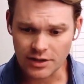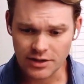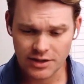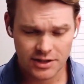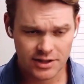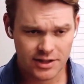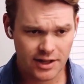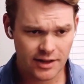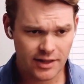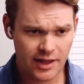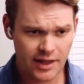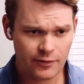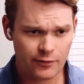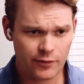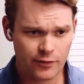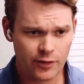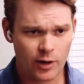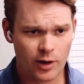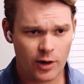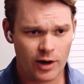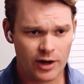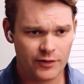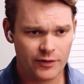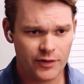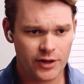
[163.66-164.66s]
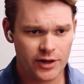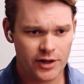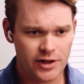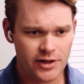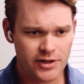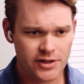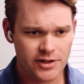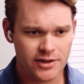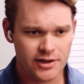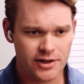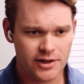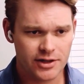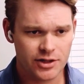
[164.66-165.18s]
did that for quite a few
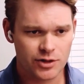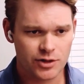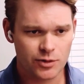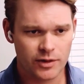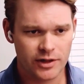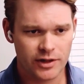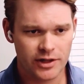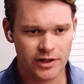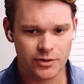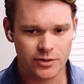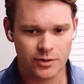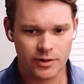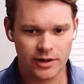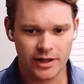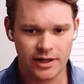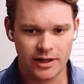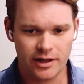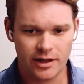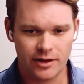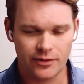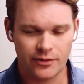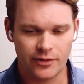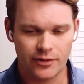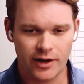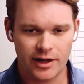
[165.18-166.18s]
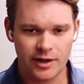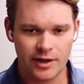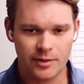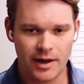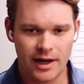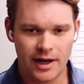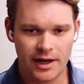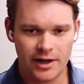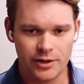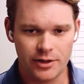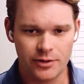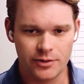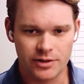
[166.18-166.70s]
years. And then in 2020, a friend of
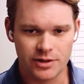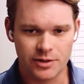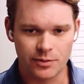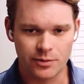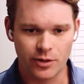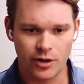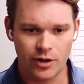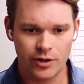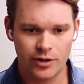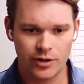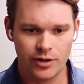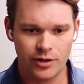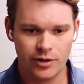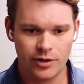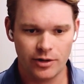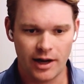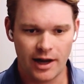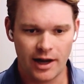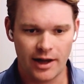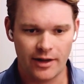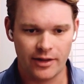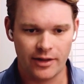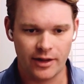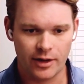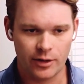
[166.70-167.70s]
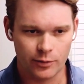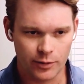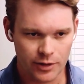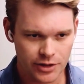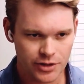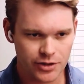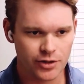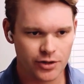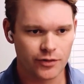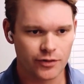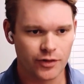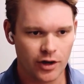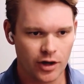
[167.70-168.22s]
mine who was a broker at that
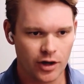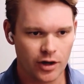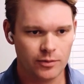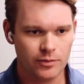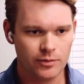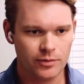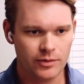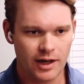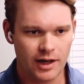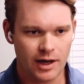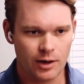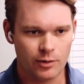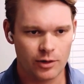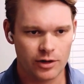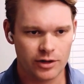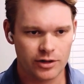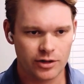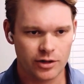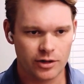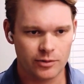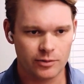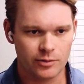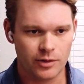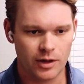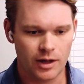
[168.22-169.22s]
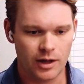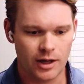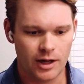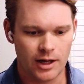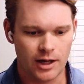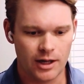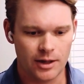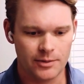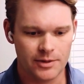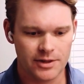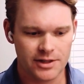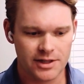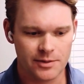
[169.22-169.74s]
original firm that I worked at,
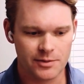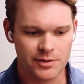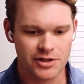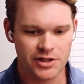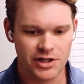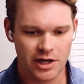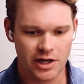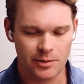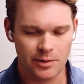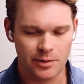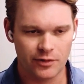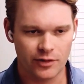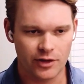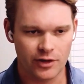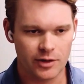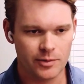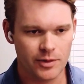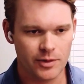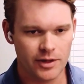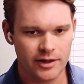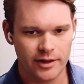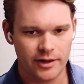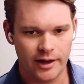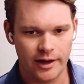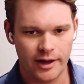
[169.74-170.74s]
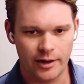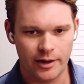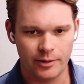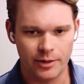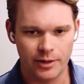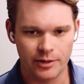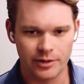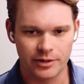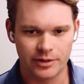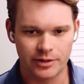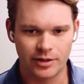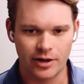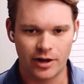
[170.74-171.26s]
his name is Jeremy Friedman. We
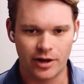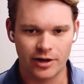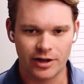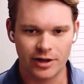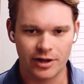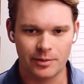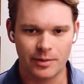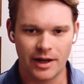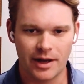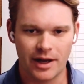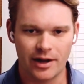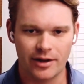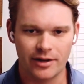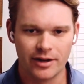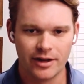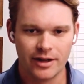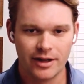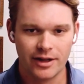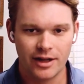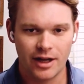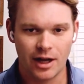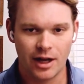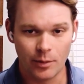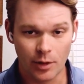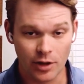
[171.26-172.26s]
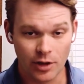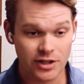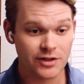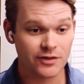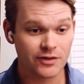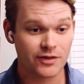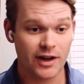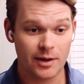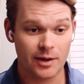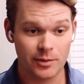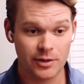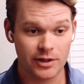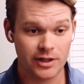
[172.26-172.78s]
were talking about a
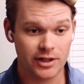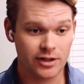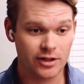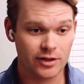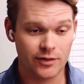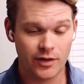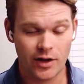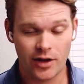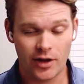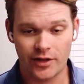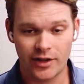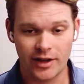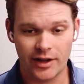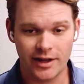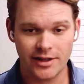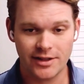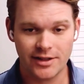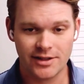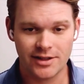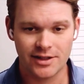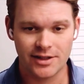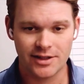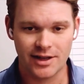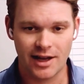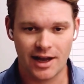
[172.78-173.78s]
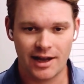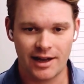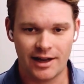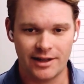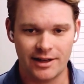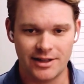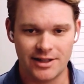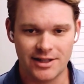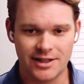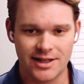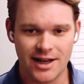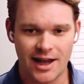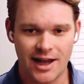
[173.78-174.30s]
multifamily deal of all things because I
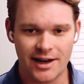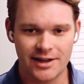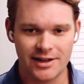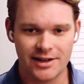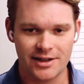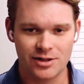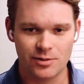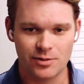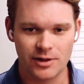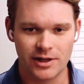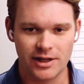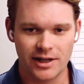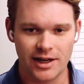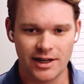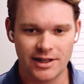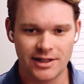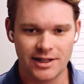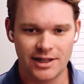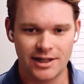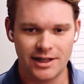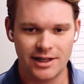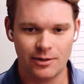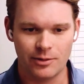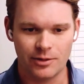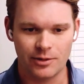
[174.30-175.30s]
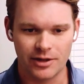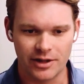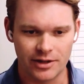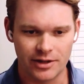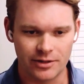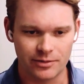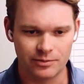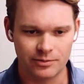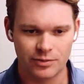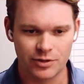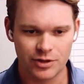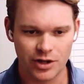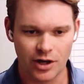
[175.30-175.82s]
had decided in 2019 I wanted
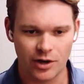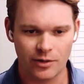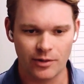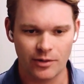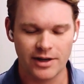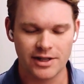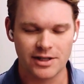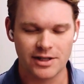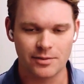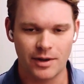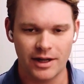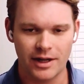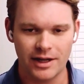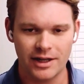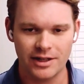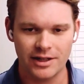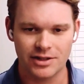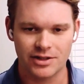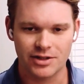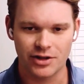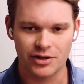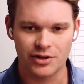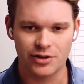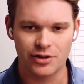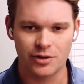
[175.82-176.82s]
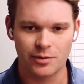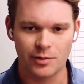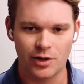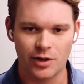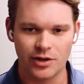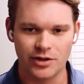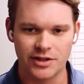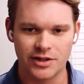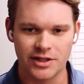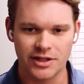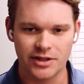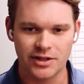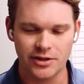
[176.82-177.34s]
to start raising money and start doing my
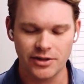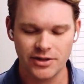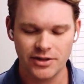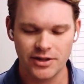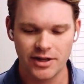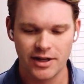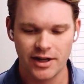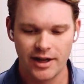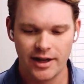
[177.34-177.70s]
own deals.